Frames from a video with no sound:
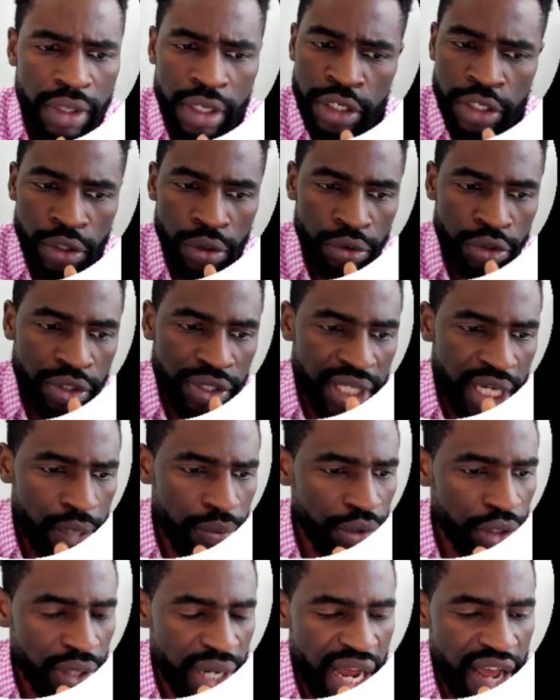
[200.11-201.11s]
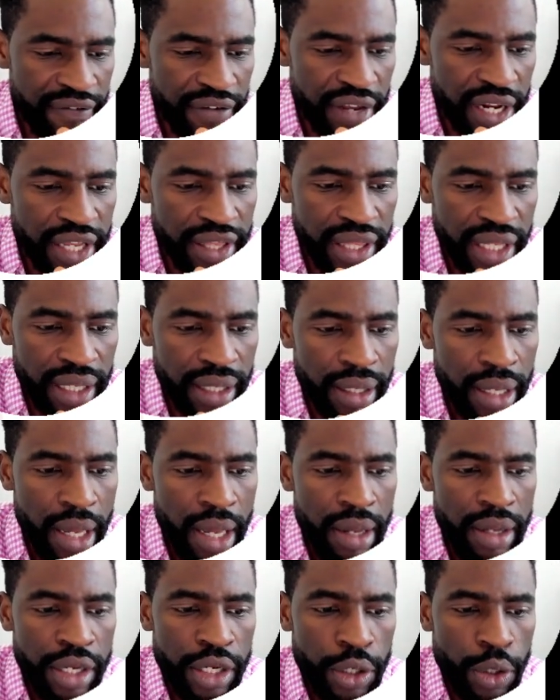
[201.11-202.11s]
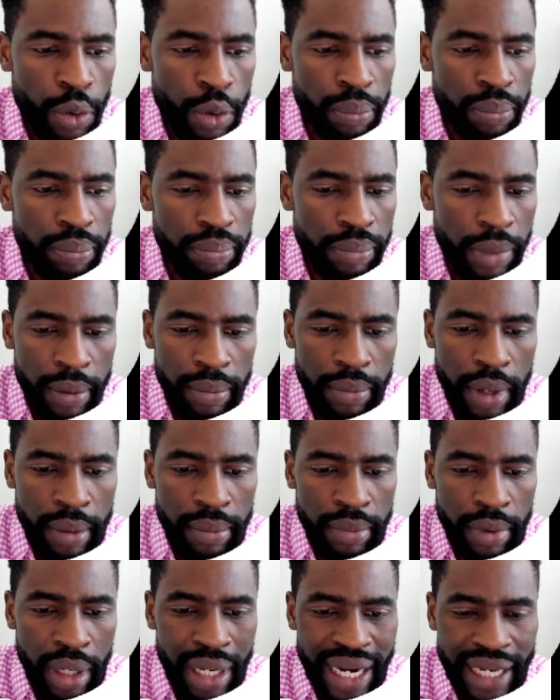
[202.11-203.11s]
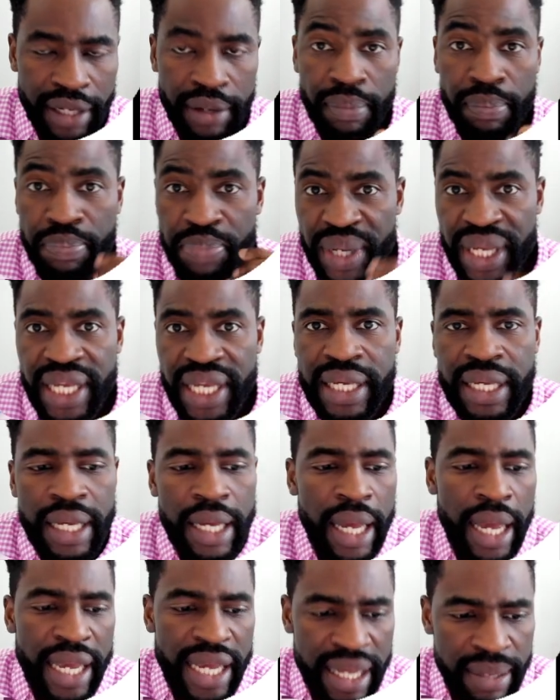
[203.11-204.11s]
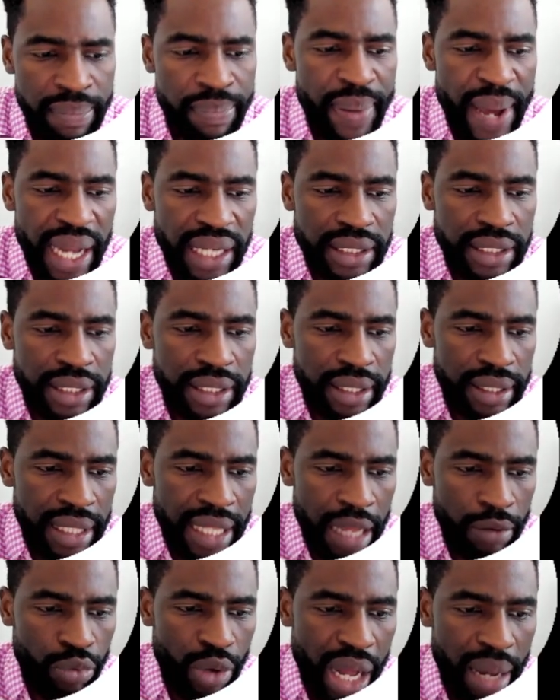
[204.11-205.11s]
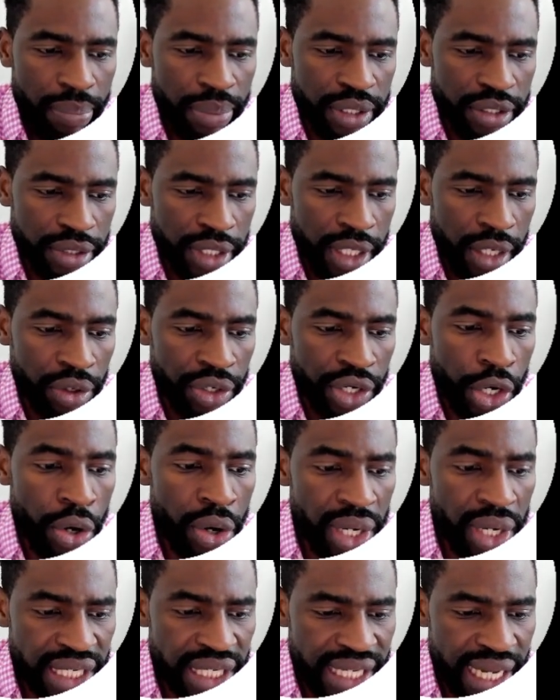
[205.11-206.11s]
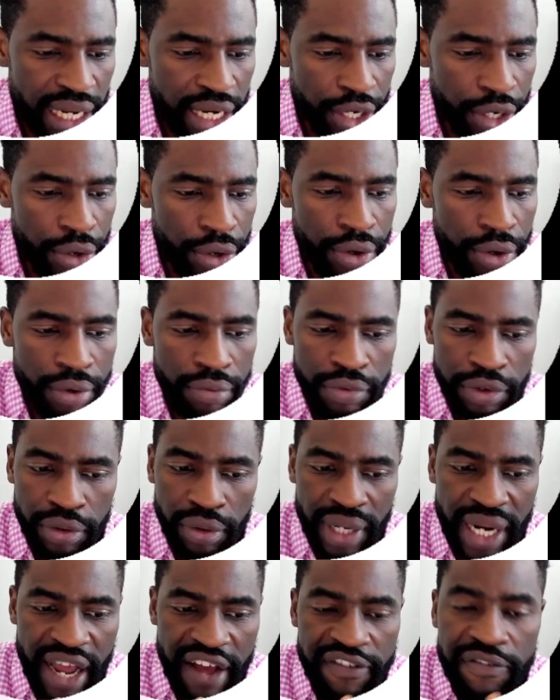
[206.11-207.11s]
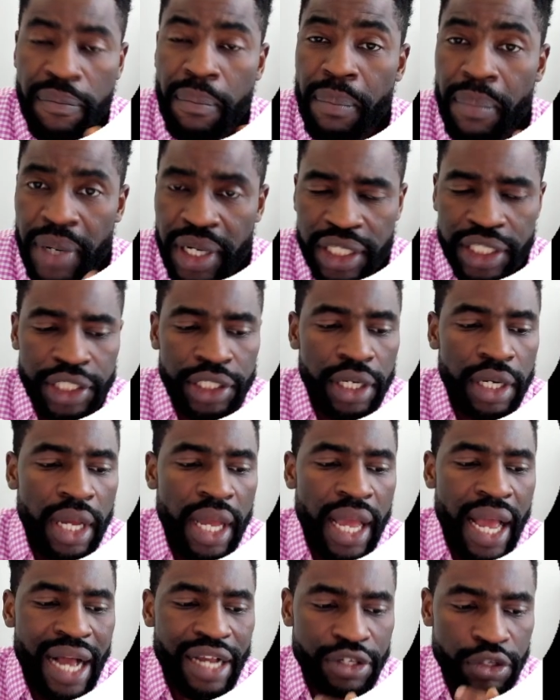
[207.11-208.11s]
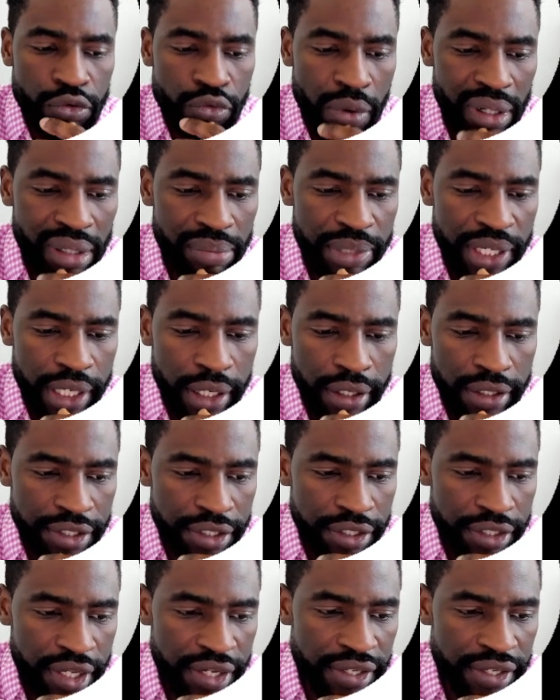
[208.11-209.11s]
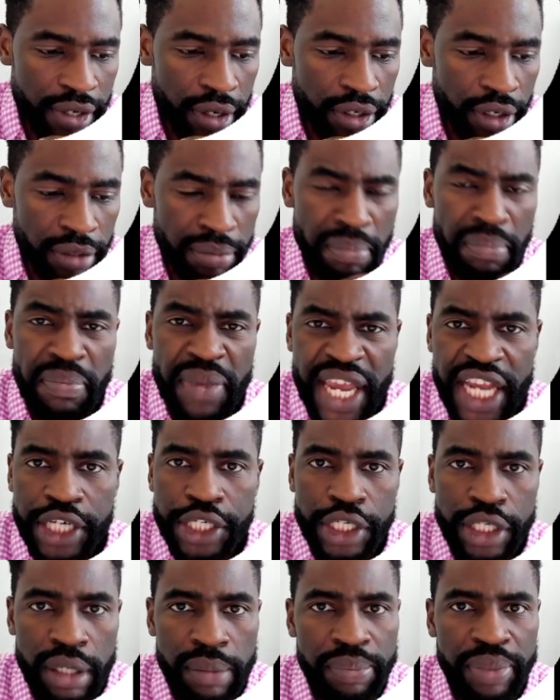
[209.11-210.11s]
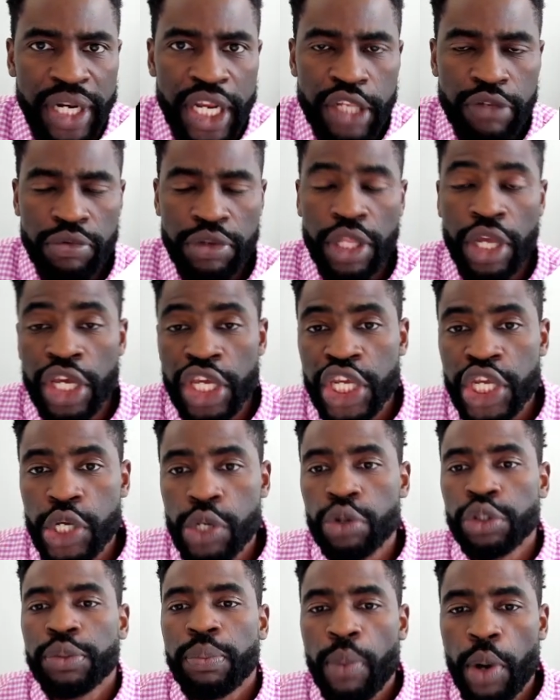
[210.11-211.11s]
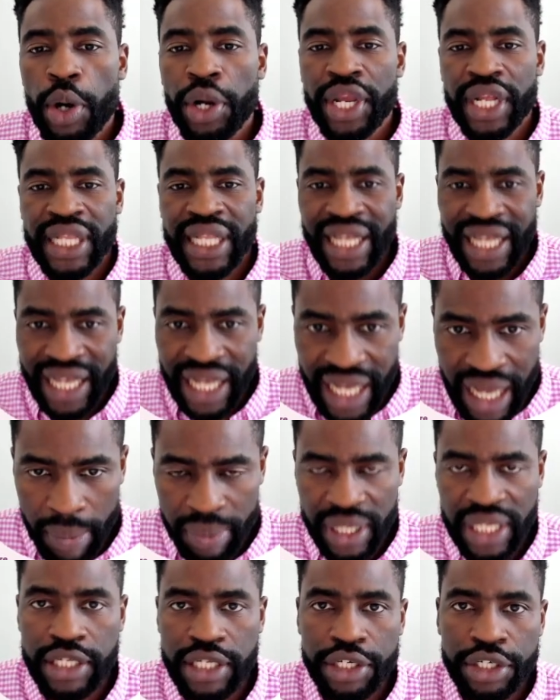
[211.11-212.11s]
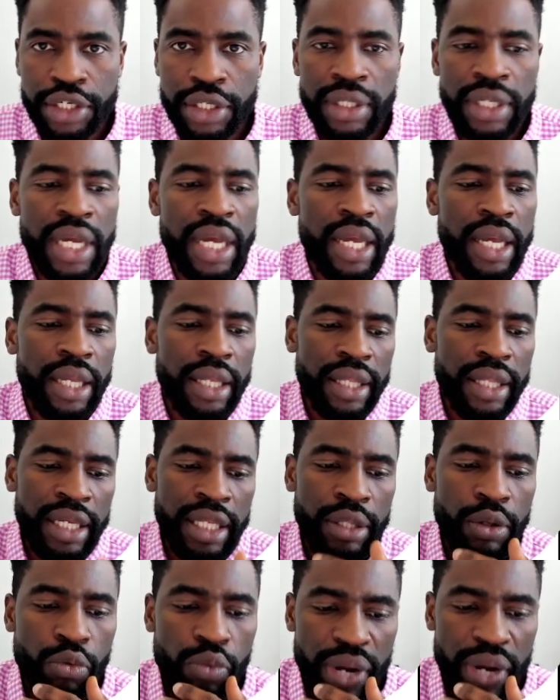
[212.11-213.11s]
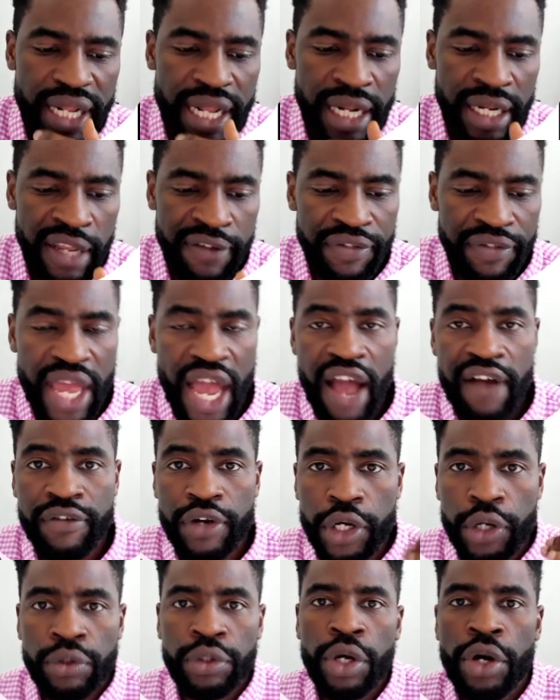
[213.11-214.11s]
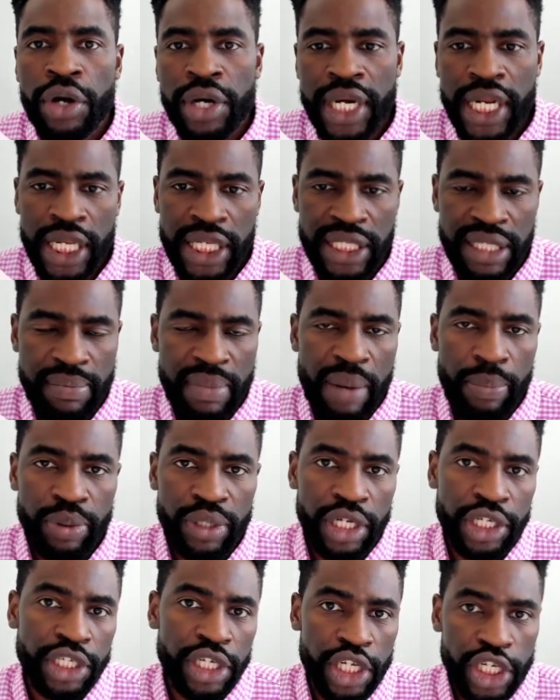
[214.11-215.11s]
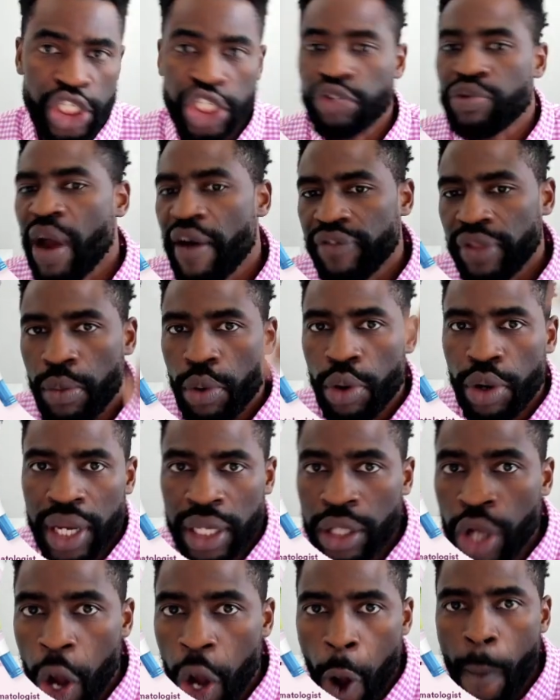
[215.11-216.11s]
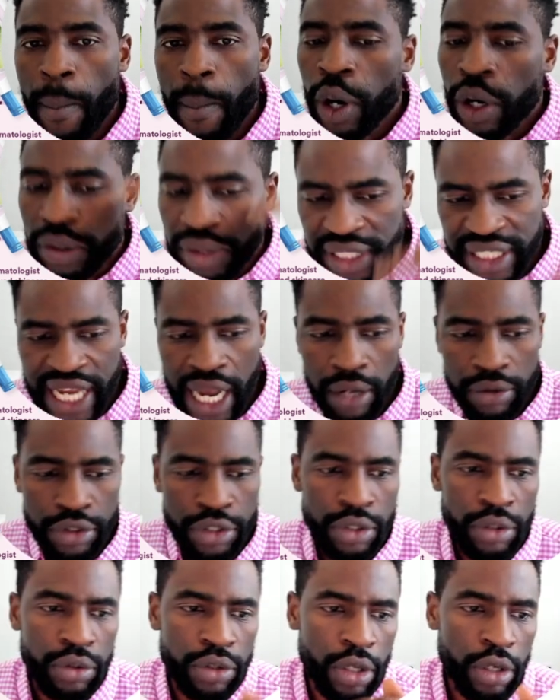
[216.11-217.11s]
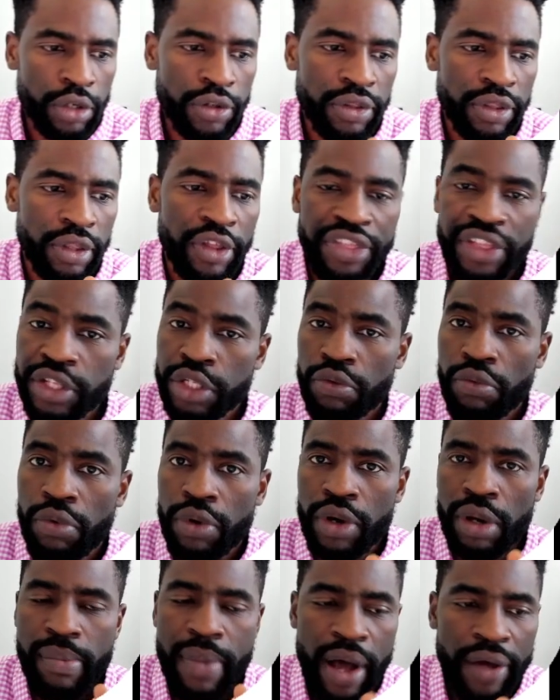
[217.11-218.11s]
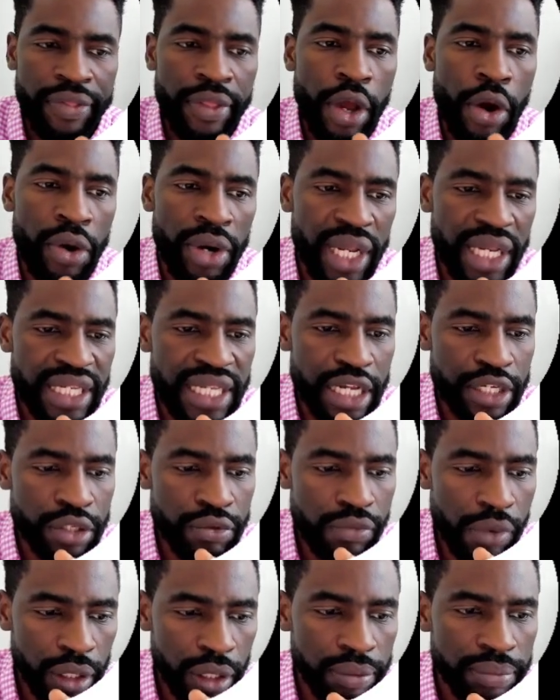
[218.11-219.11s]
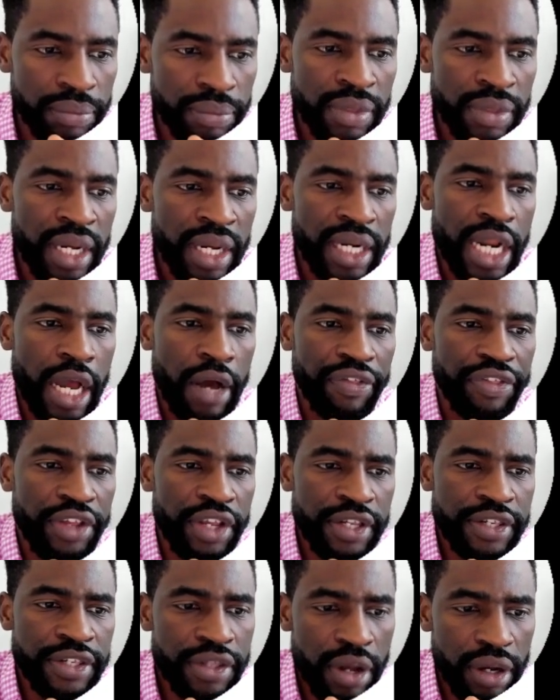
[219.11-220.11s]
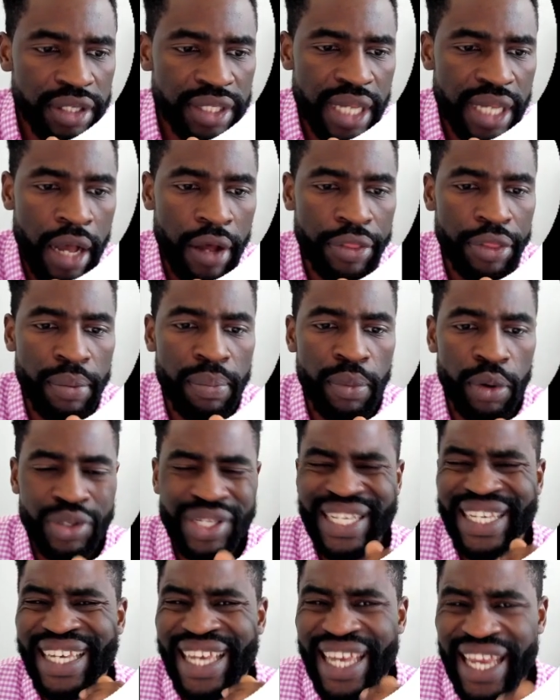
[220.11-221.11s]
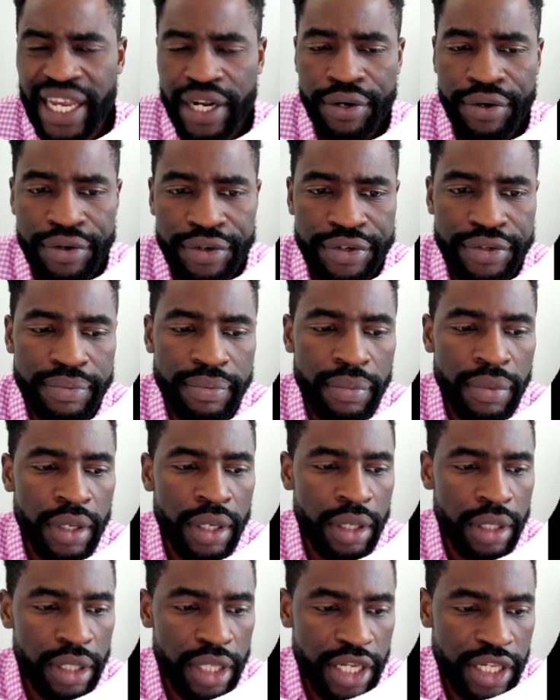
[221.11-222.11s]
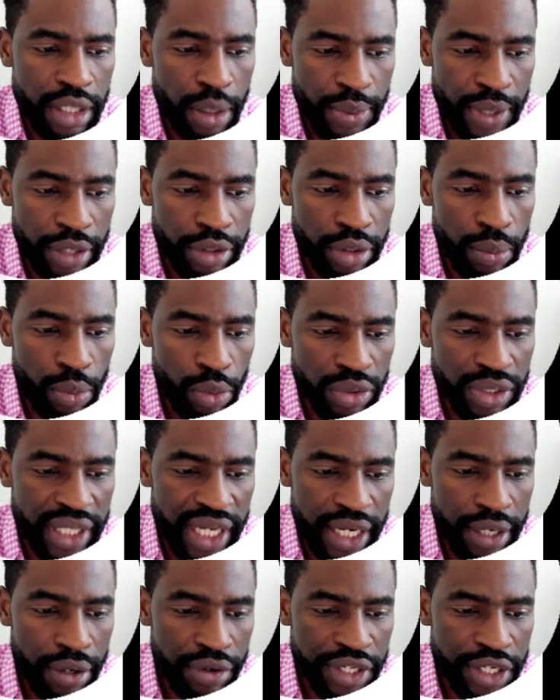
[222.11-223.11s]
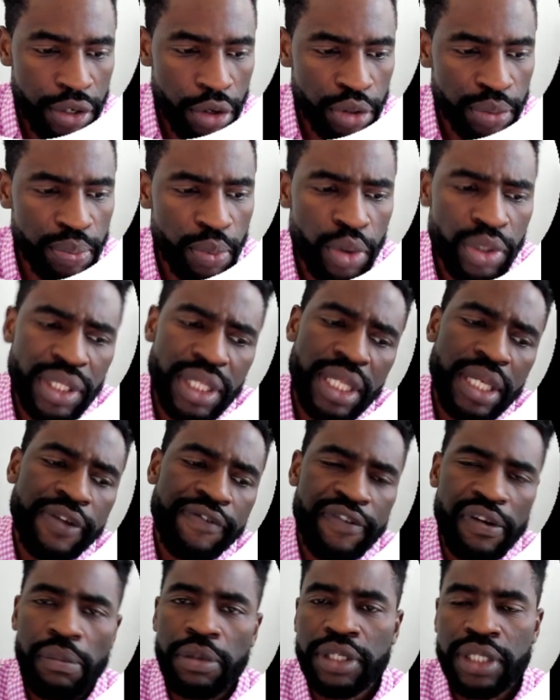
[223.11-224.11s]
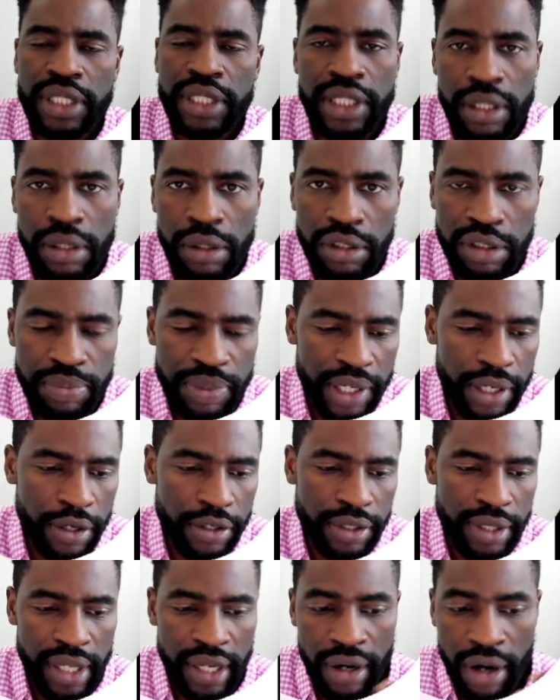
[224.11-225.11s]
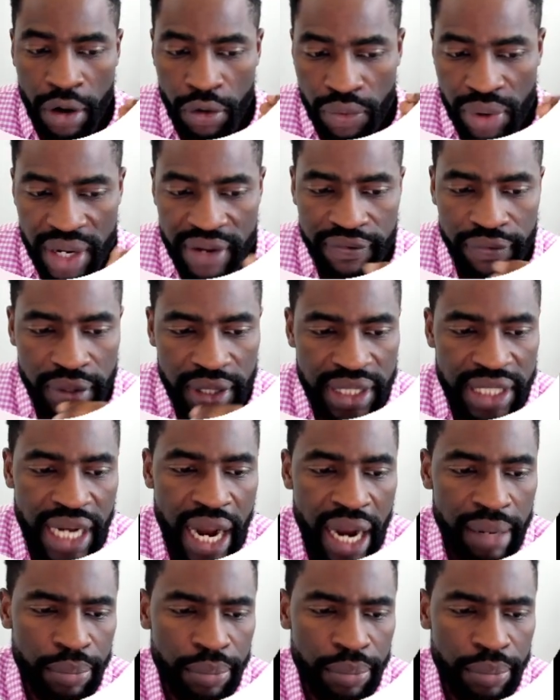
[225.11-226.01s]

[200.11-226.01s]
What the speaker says: So today we don't have anything, like a big impact that will happen today. On the earnings calendar, we don't have much as well, because these are not major companies with a huge market capitalization in the way that if they have good earnings, they might potentially drive the market up or down. So nothing to worry about earnings as well. Now, these stocks are the most gainers. These stocks are the most gainers here, mostly pharmaceuticals, because they are really volatile.